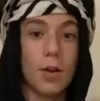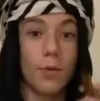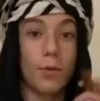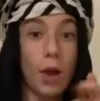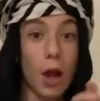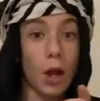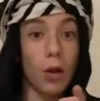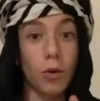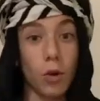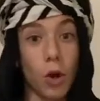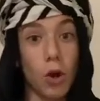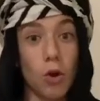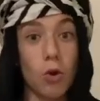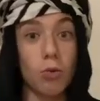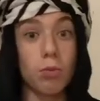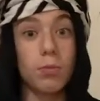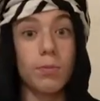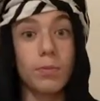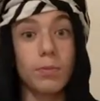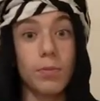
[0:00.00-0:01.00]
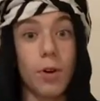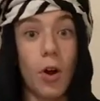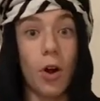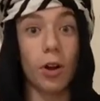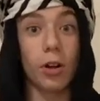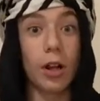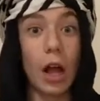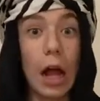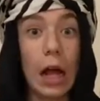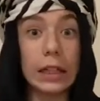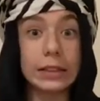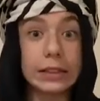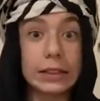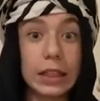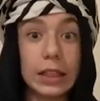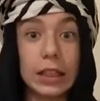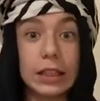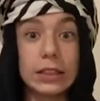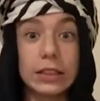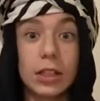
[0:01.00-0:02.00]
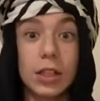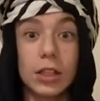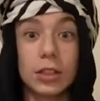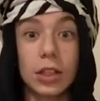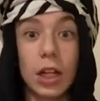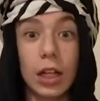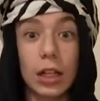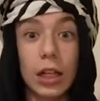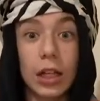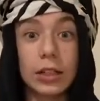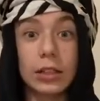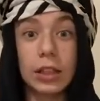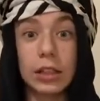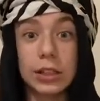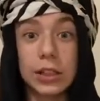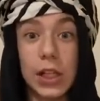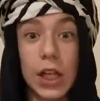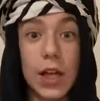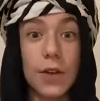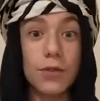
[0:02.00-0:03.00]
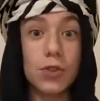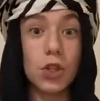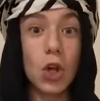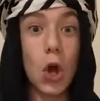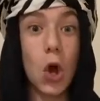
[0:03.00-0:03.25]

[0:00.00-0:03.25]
Pharaoh, our God says to let the slaves